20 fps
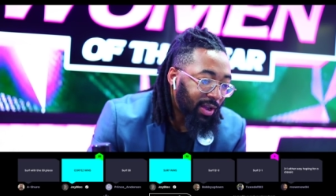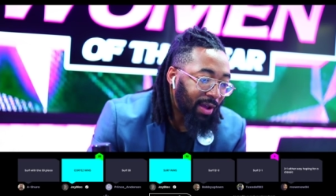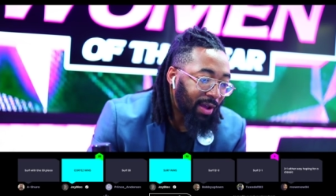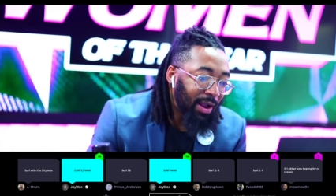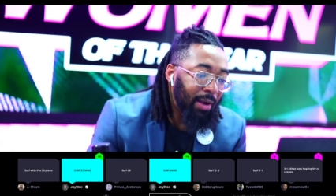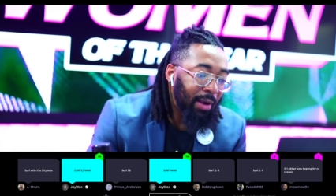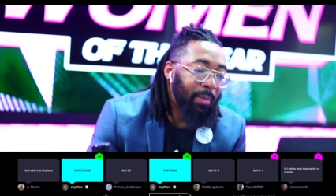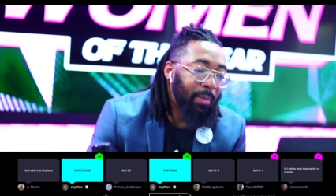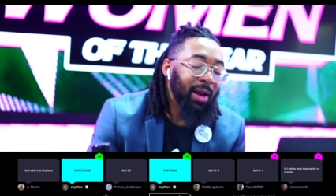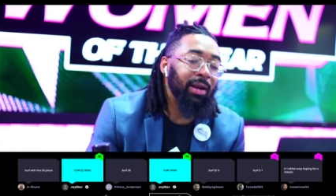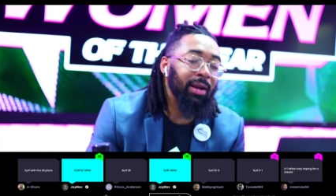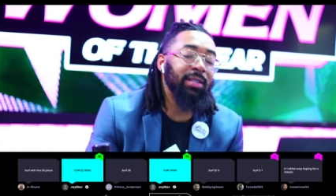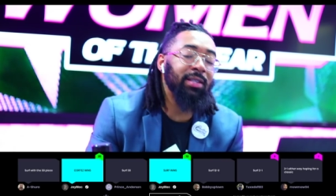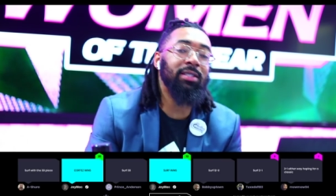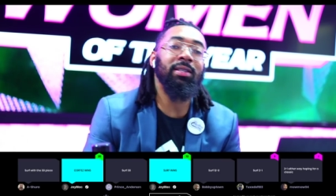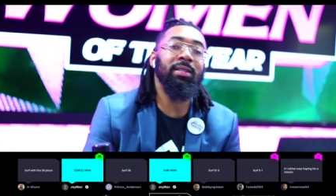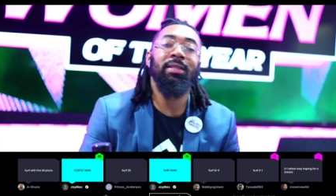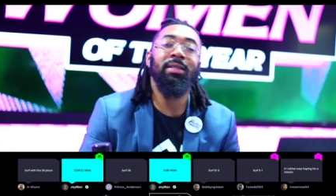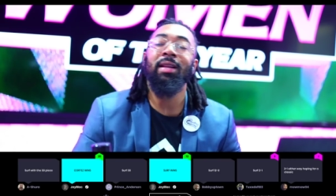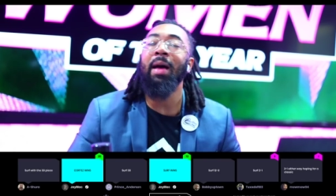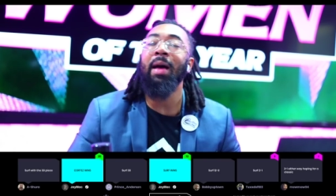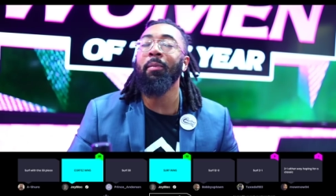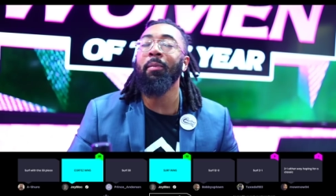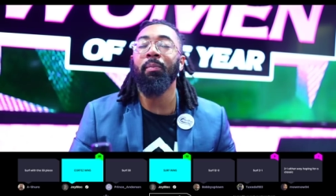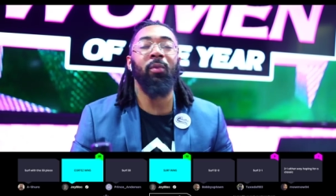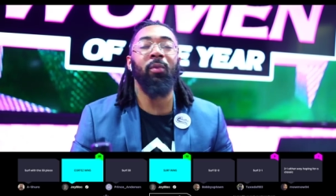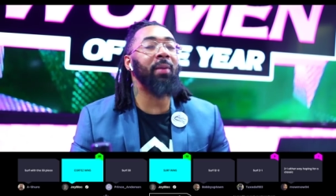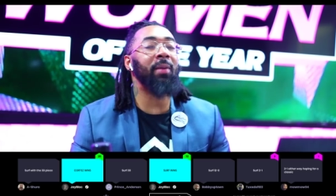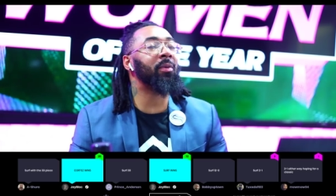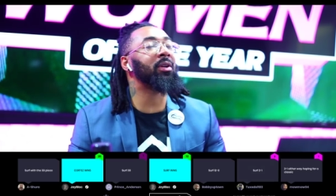Everybody listens a lot.
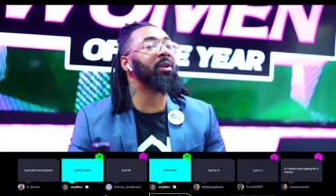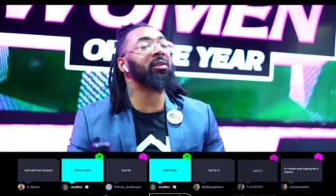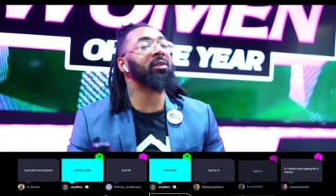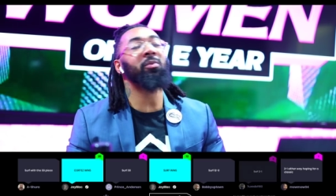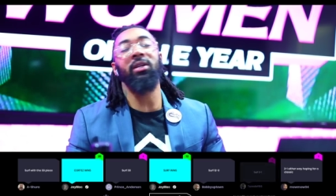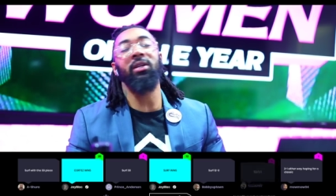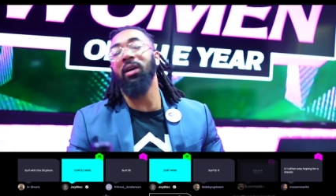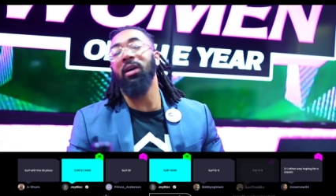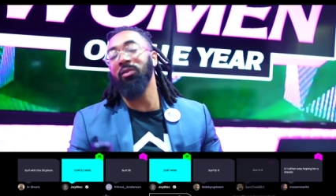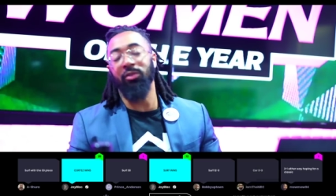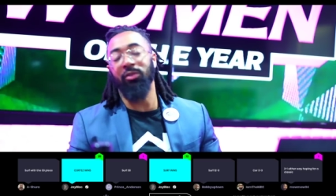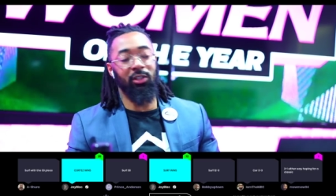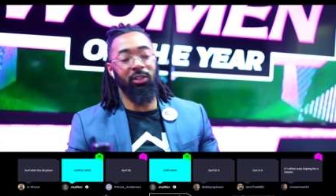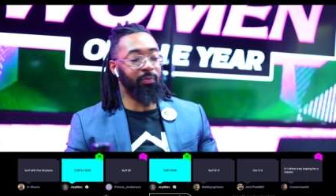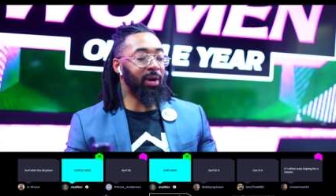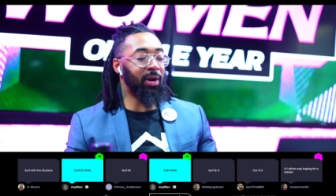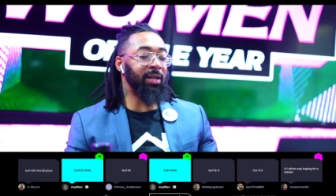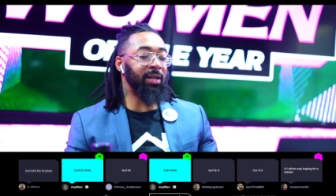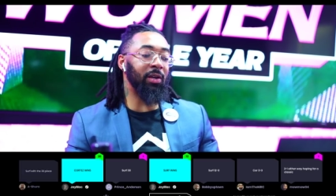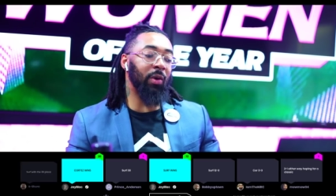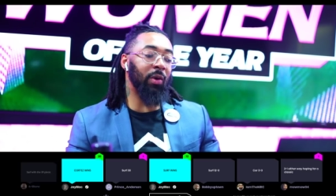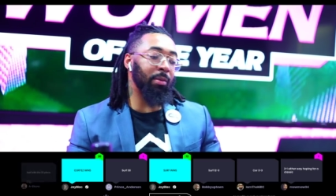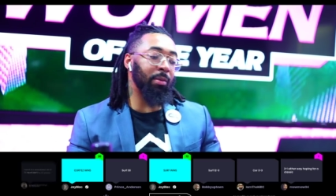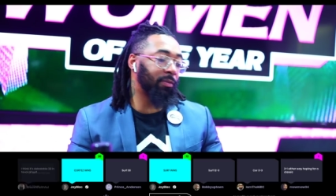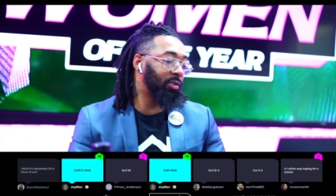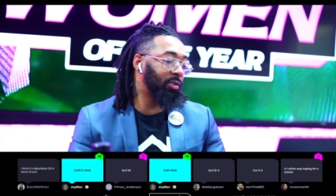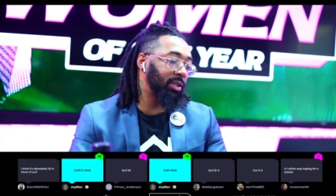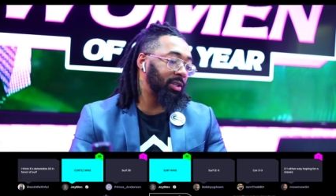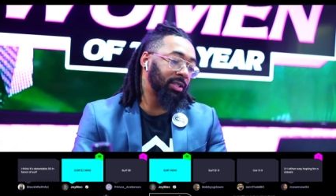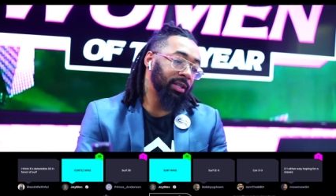Way more. We're not going to do this, but I need way more
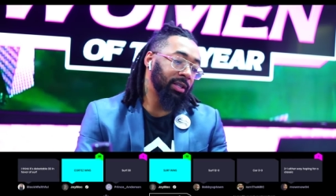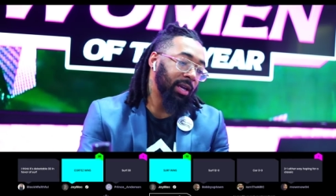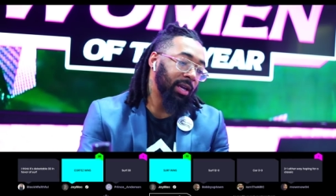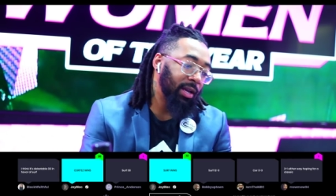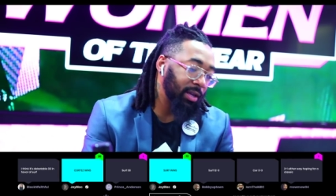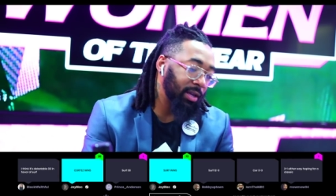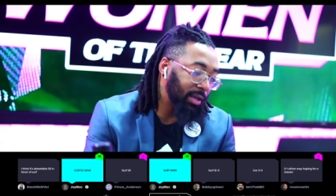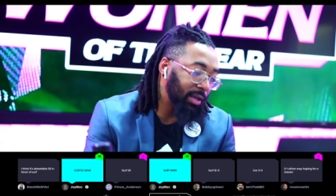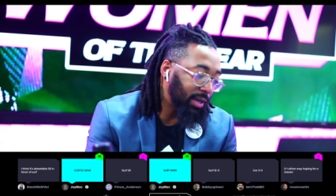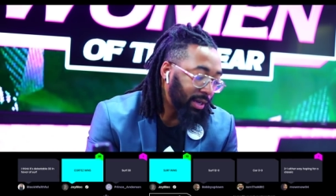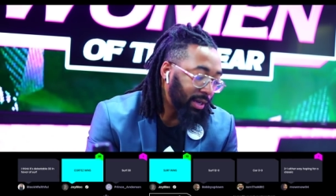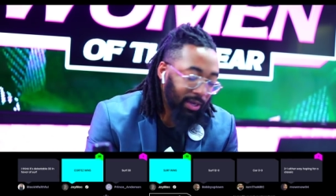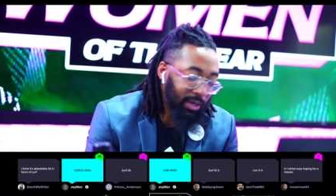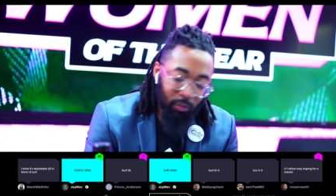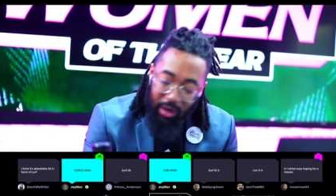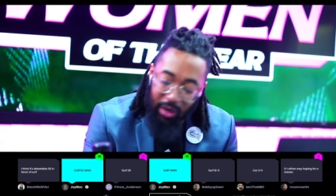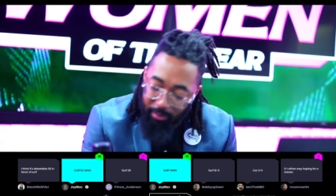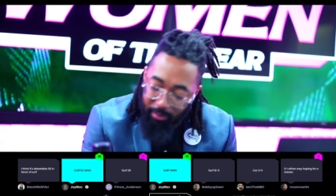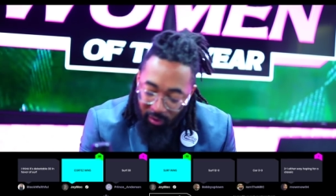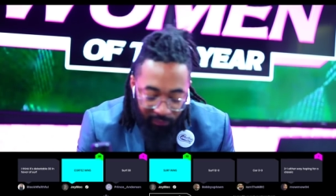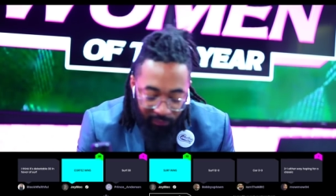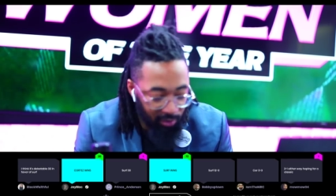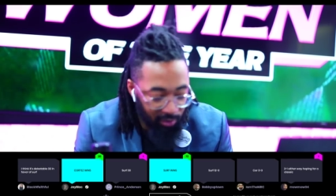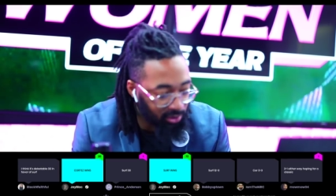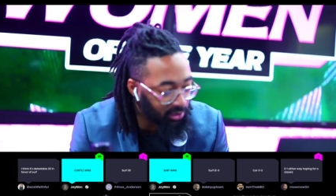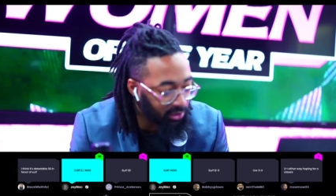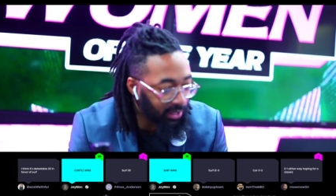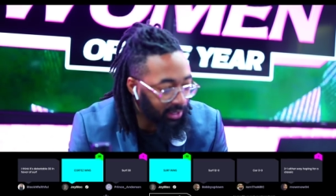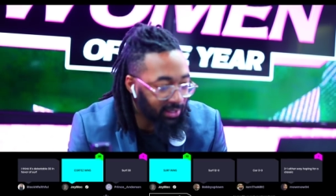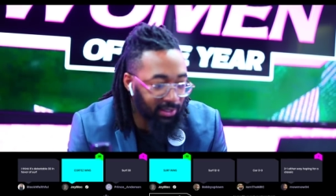voice than that. I need way more votes
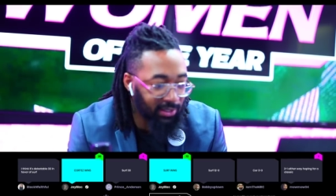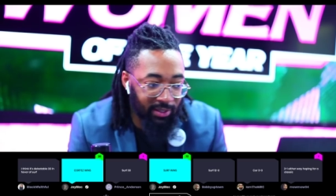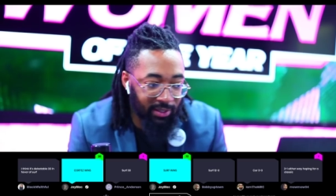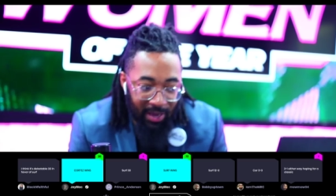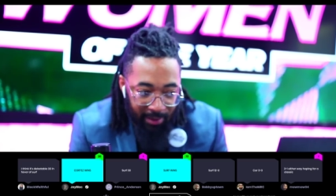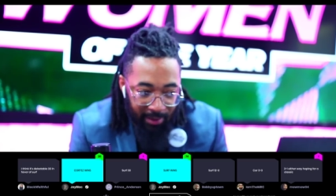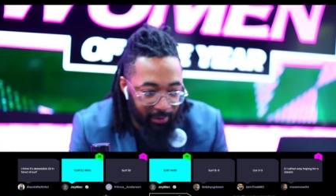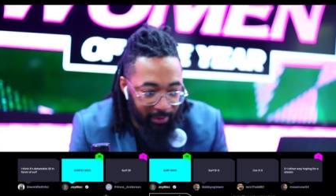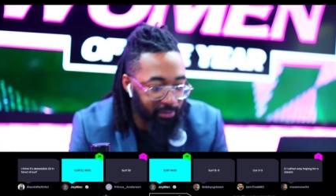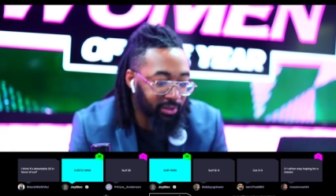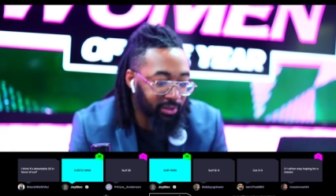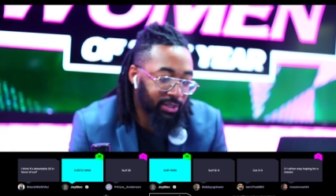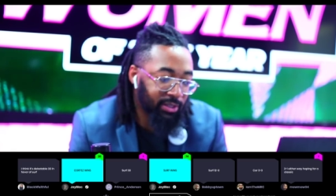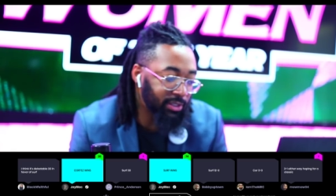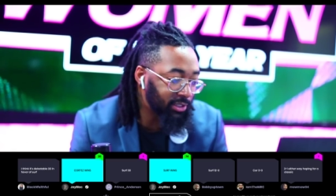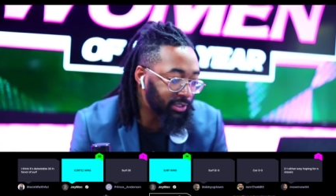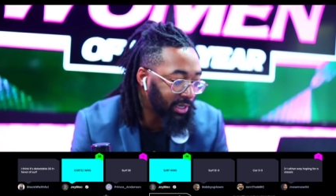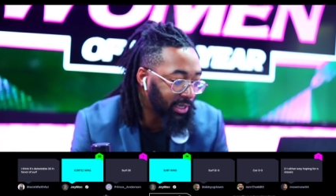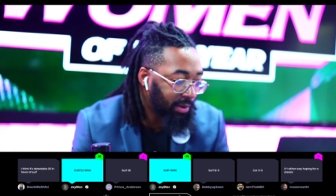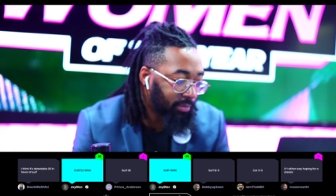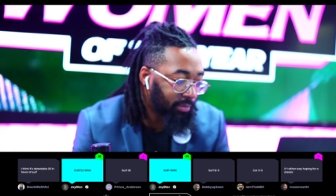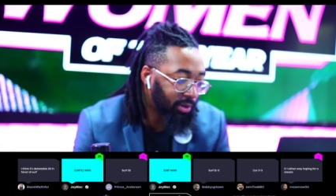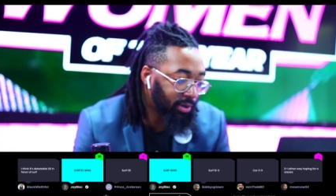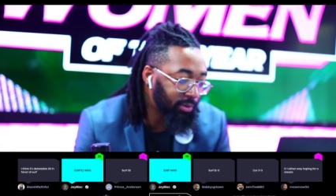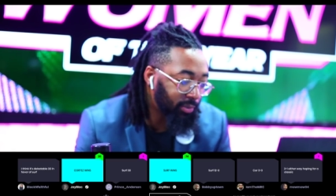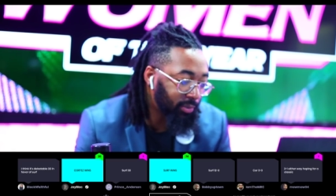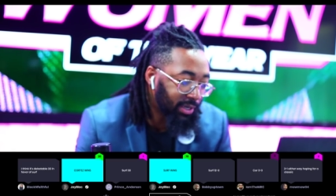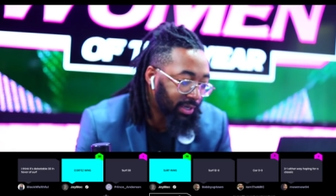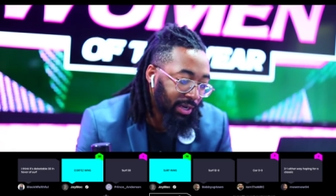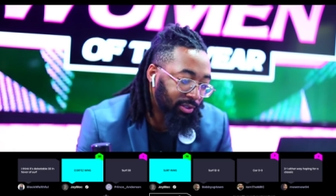than that. It's a lot of people in this chat, bro.
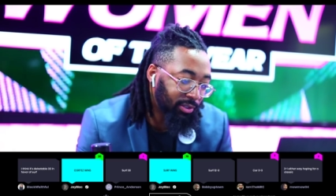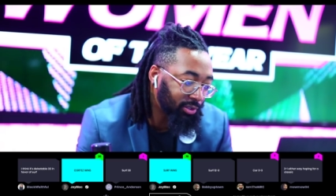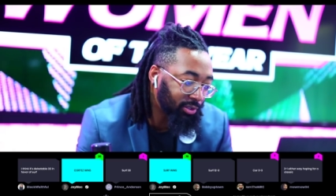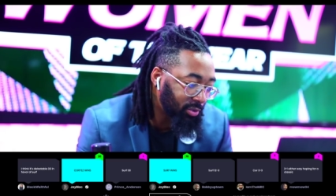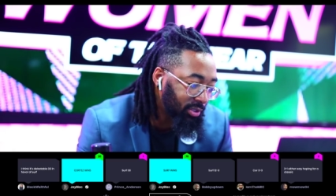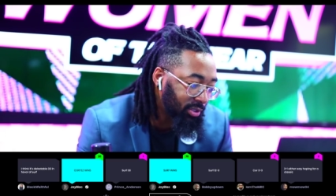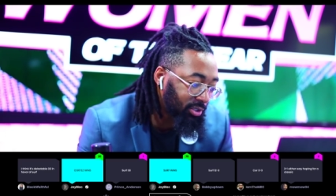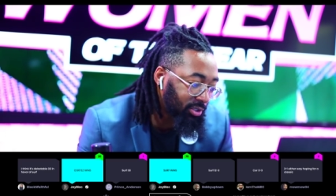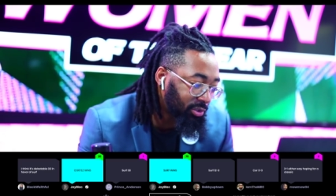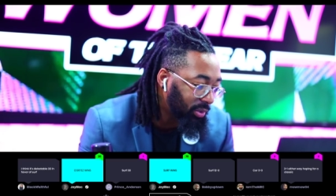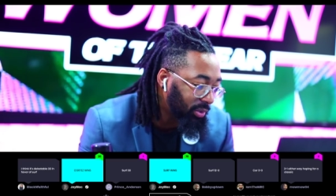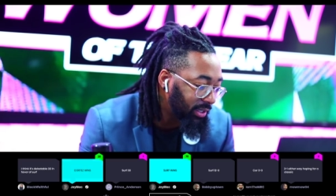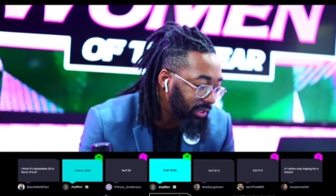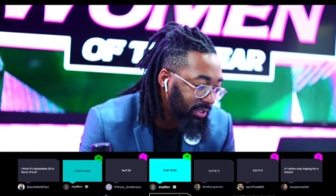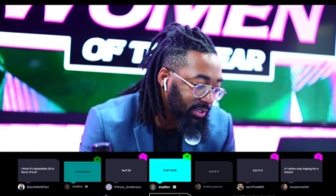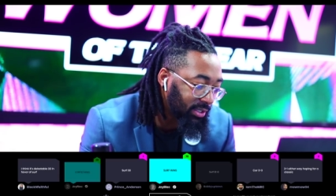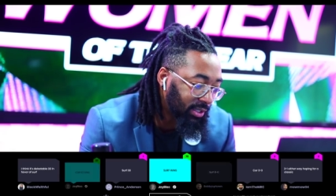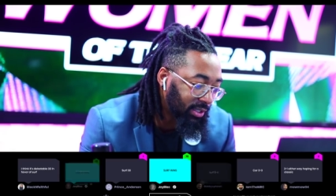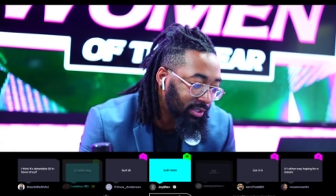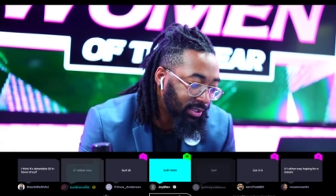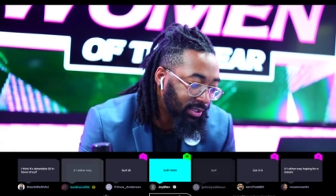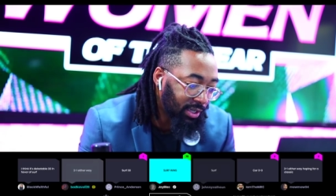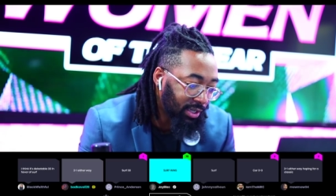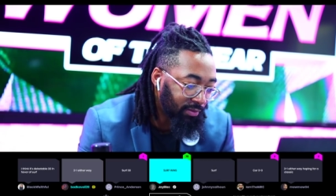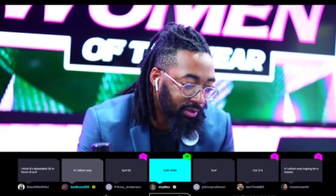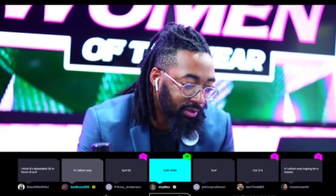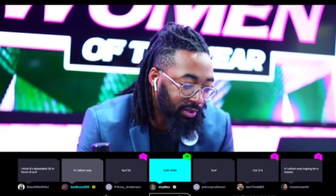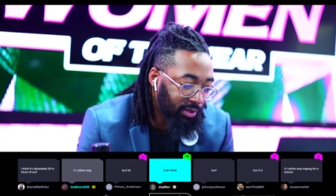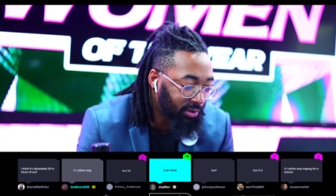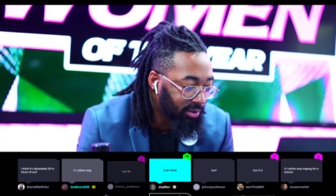We're not doing 26 and
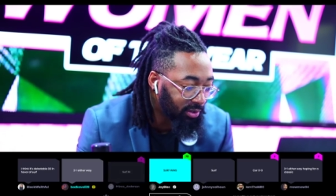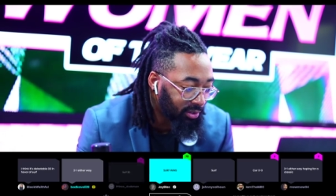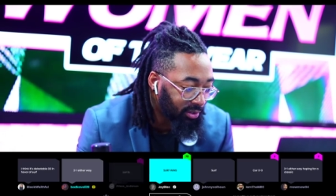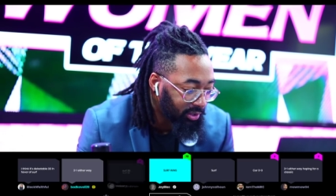70. No, no.